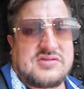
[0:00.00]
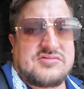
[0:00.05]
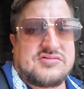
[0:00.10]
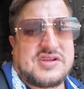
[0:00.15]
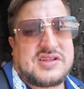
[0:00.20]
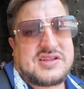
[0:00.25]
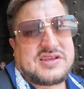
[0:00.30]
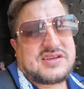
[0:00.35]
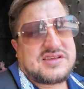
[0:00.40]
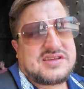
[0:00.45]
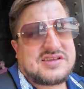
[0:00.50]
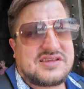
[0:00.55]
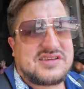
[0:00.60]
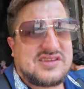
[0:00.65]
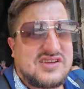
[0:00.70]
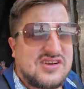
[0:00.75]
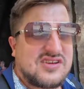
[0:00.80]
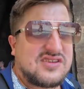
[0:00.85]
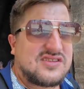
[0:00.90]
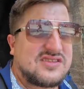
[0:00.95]
really,
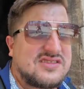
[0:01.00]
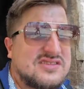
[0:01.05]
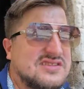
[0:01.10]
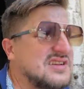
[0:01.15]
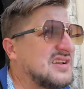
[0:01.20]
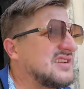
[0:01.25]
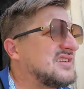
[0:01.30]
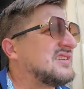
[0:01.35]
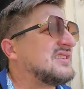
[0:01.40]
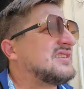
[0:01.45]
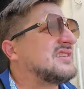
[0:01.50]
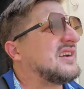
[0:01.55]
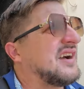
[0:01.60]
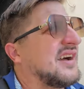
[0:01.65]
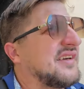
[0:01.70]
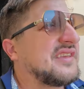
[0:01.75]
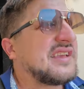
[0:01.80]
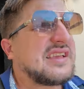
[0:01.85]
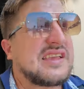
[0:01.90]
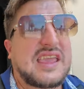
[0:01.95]
you know,
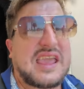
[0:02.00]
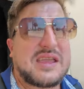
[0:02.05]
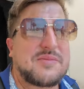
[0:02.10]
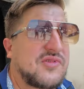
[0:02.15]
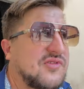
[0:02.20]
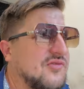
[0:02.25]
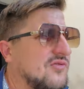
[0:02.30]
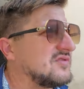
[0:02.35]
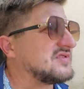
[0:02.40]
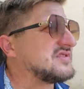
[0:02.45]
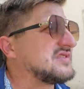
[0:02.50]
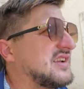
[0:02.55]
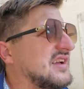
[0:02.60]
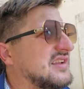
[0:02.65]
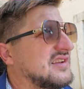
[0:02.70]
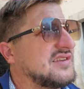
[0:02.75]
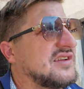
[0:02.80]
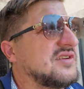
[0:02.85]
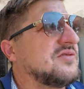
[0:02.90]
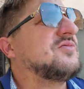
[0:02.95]
I think Game of Thrones is
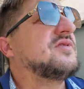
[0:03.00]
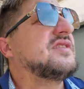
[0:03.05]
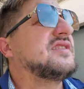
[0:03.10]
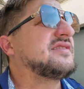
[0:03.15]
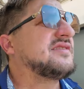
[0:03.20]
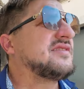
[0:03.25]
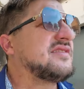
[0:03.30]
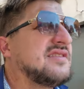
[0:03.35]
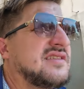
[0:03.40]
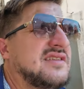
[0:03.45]
kind of done with.